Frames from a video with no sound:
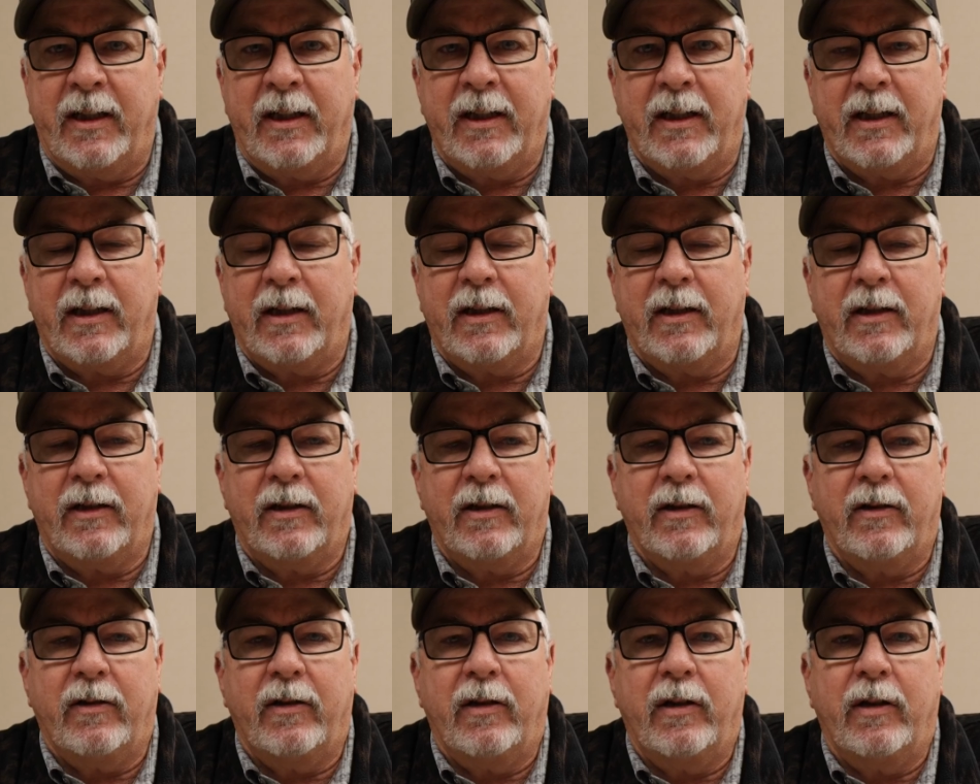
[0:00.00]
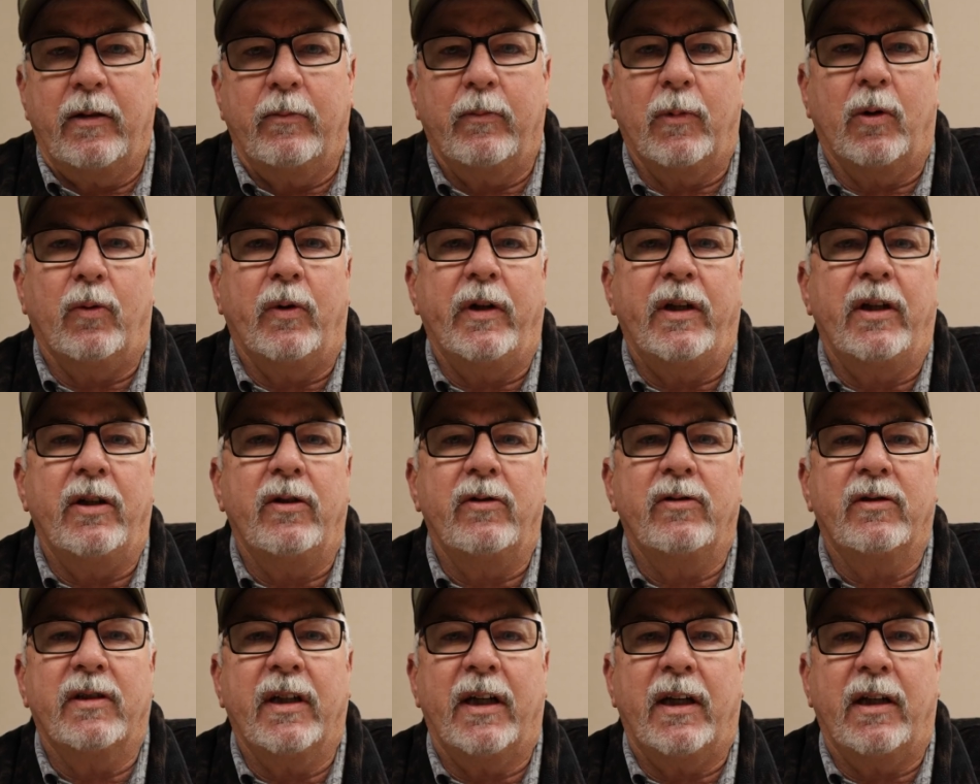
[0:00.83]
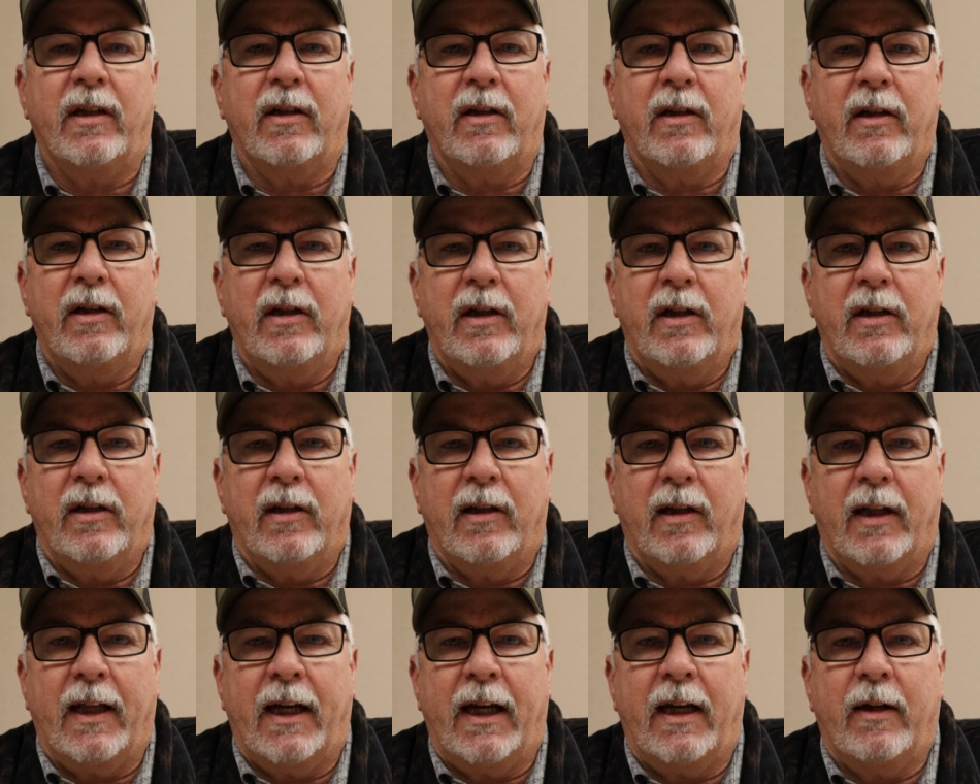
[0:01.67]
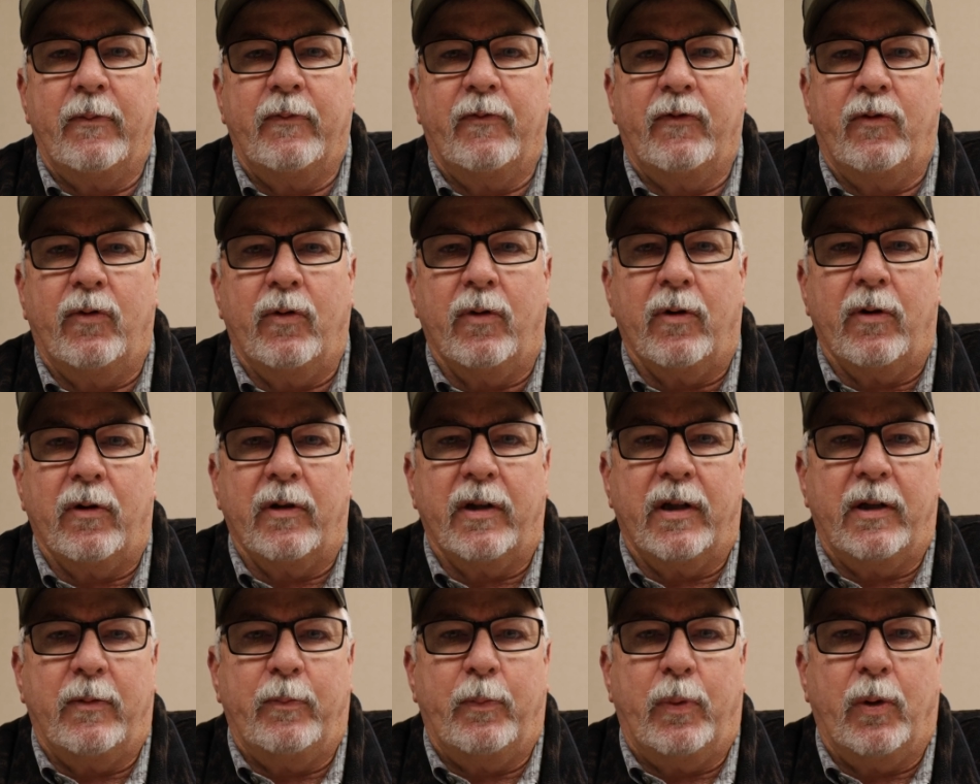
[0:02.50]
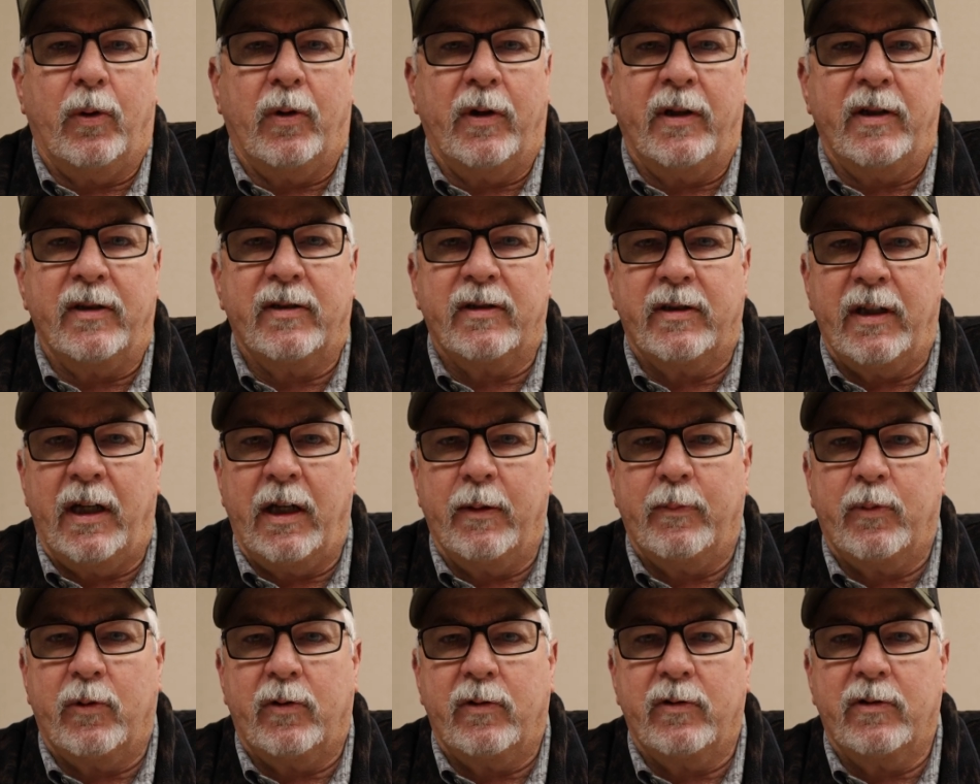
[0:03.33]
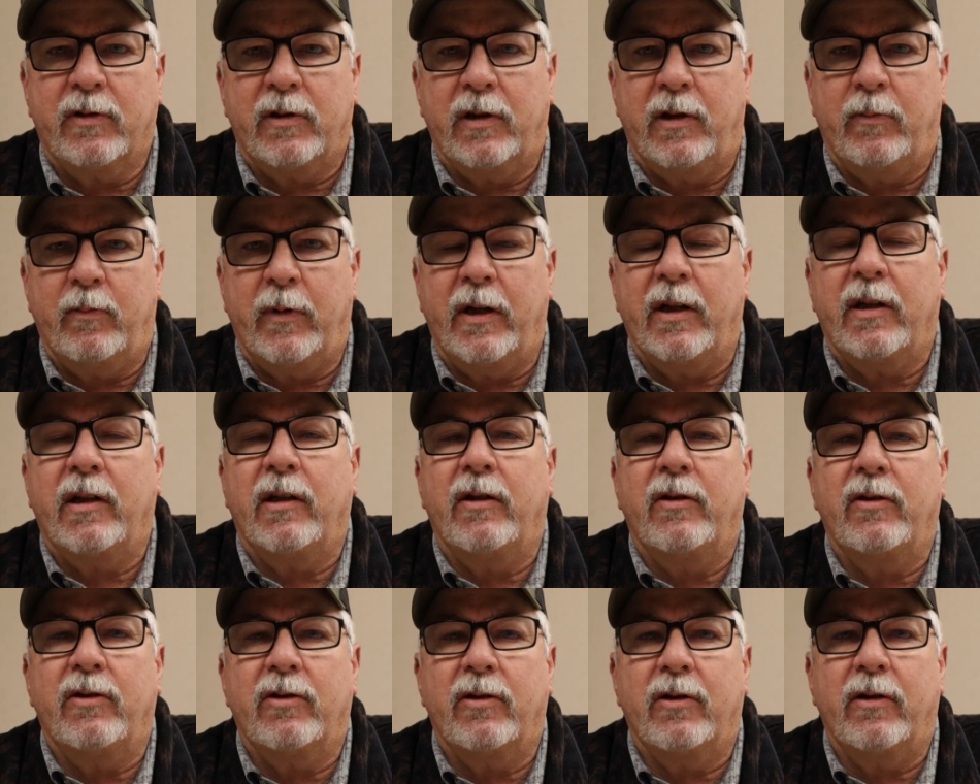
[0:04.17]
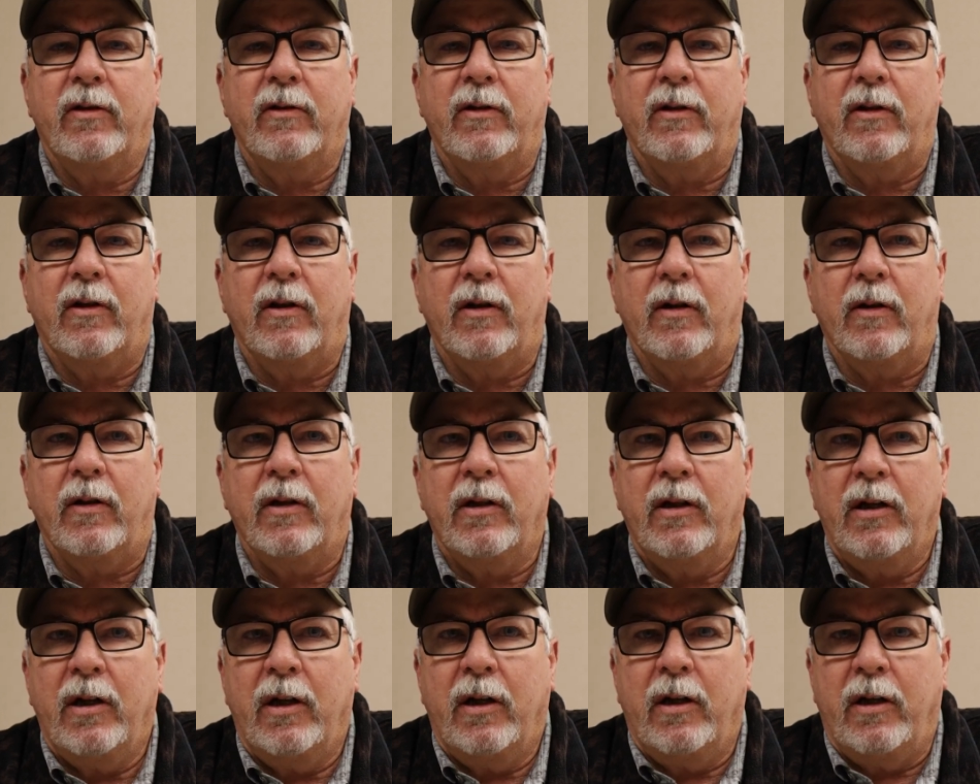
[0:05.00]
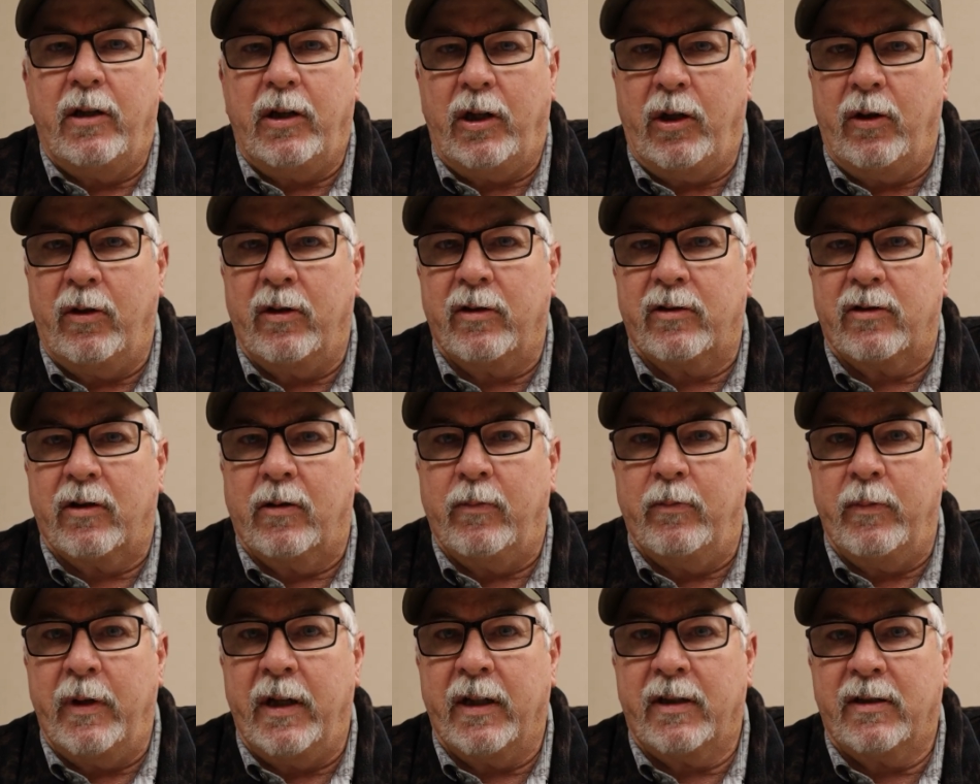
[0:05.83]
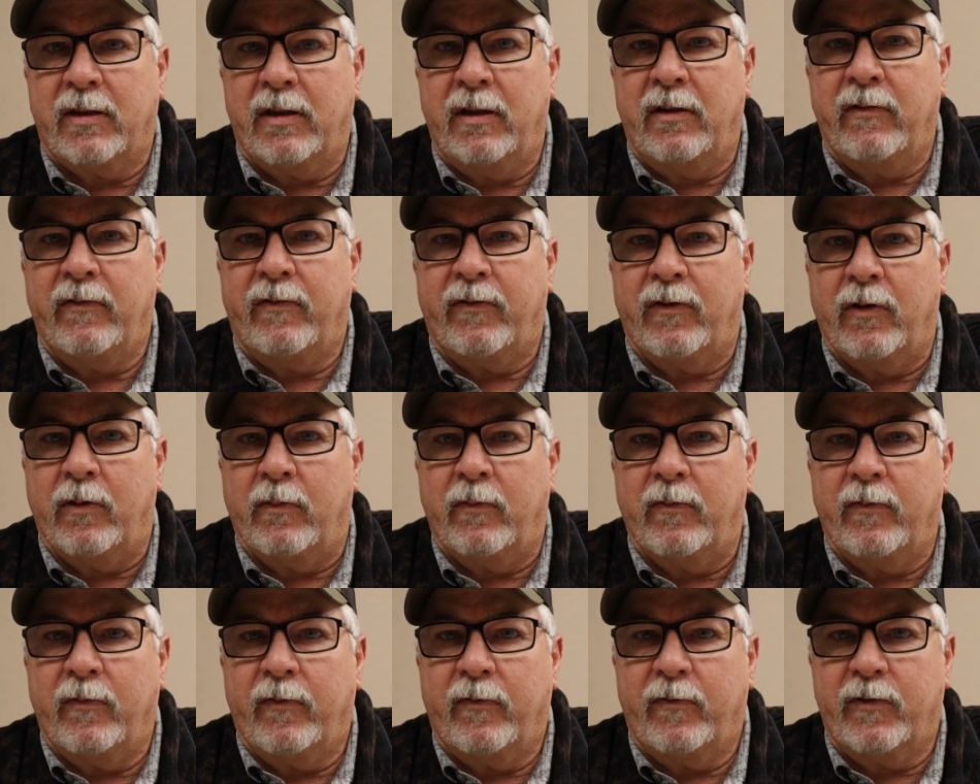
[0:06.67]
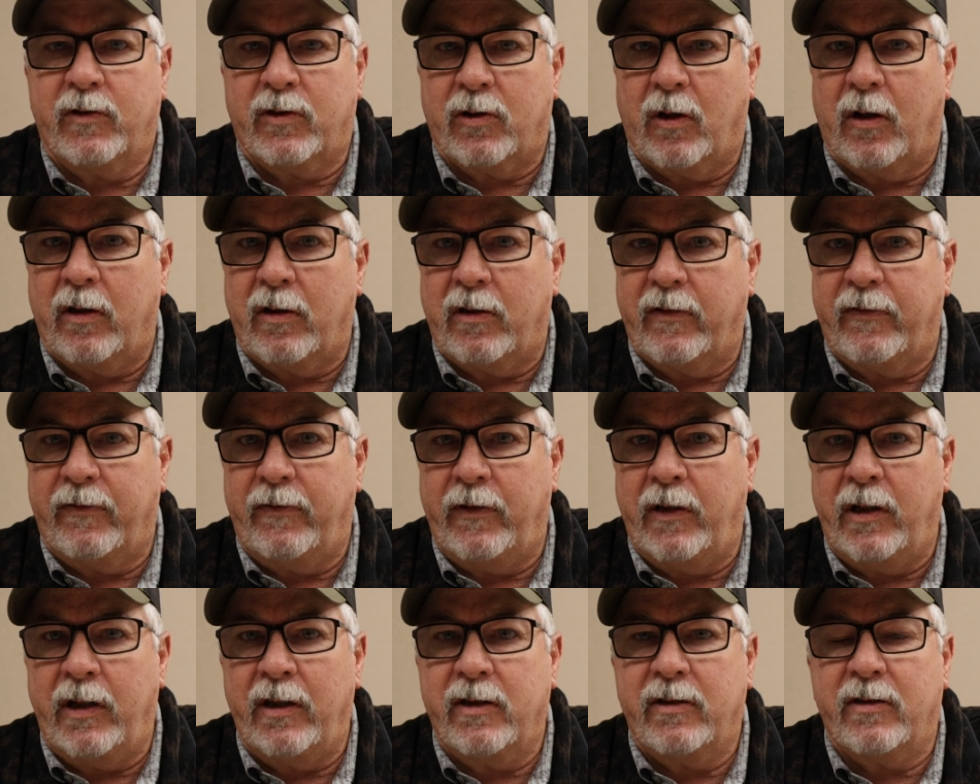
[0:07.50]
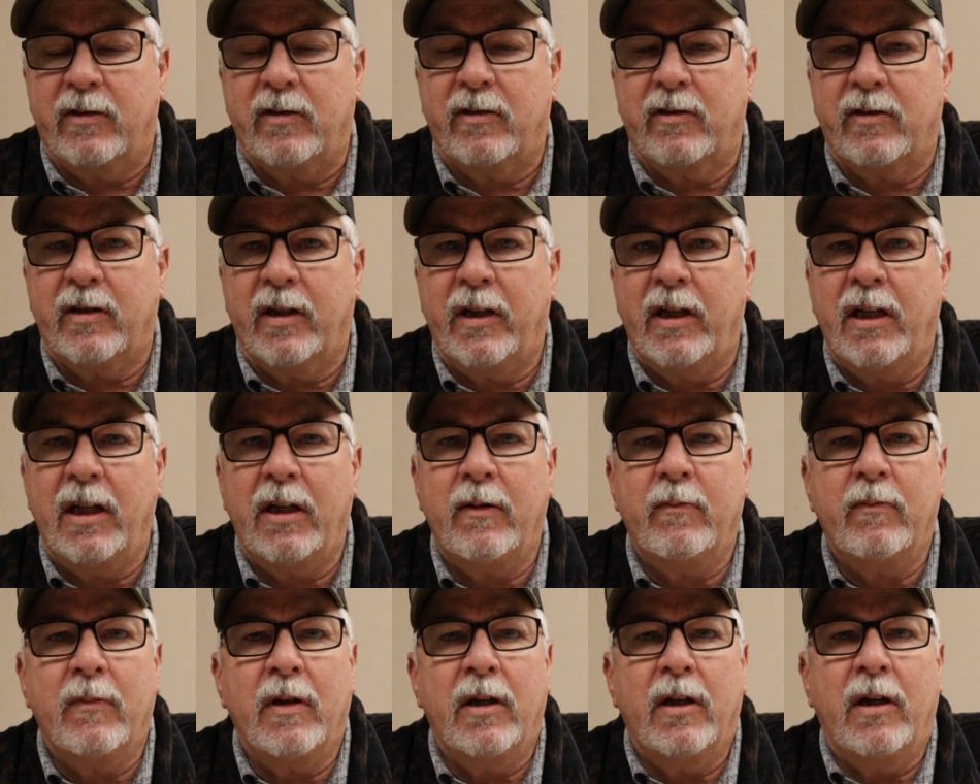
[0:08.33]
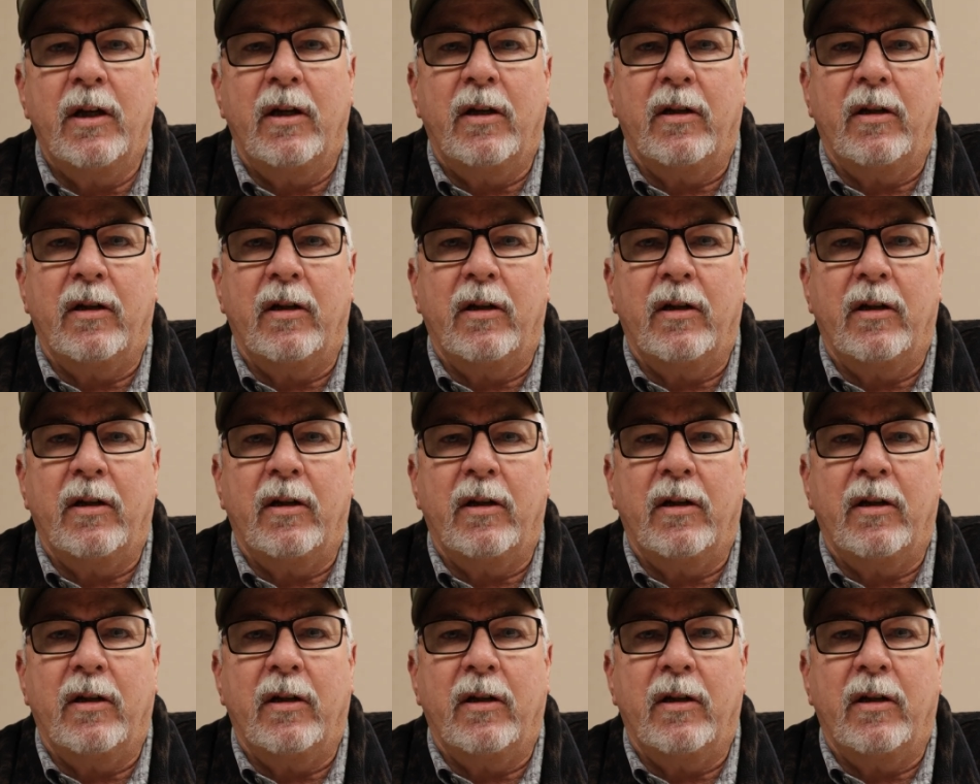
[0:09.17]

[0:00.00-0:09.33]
in it, but we use that lab for pulling samples and making sure that our Units are mixing from start to finish the same,